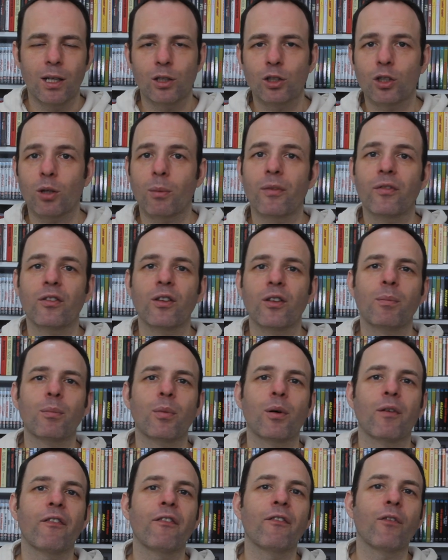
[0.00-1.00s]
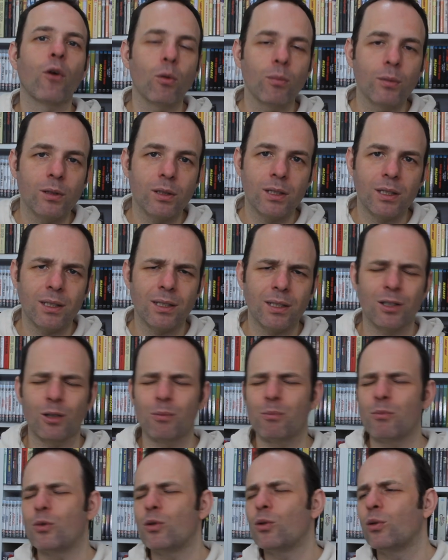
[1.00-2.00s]
some of the performances, the
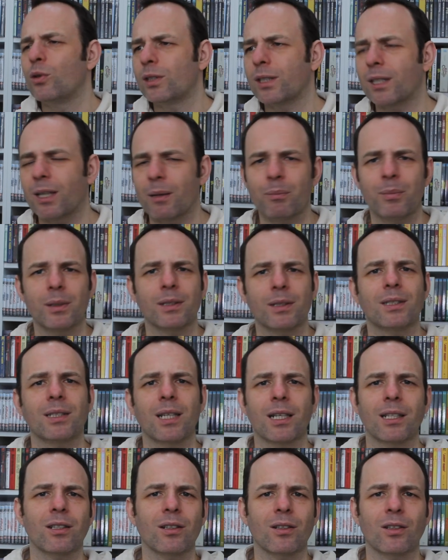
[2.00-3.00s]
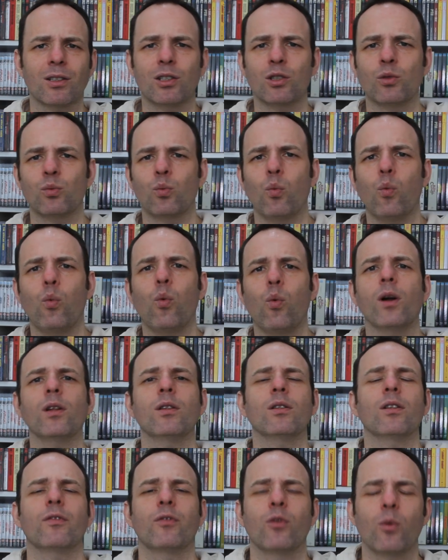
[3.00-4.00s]
music in particular is
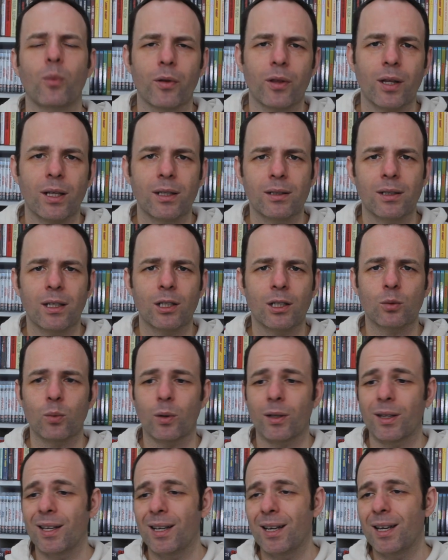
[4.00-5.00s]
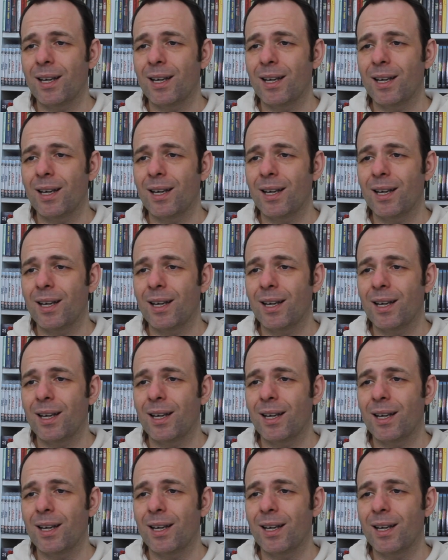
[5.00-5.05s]
wonderful within this one.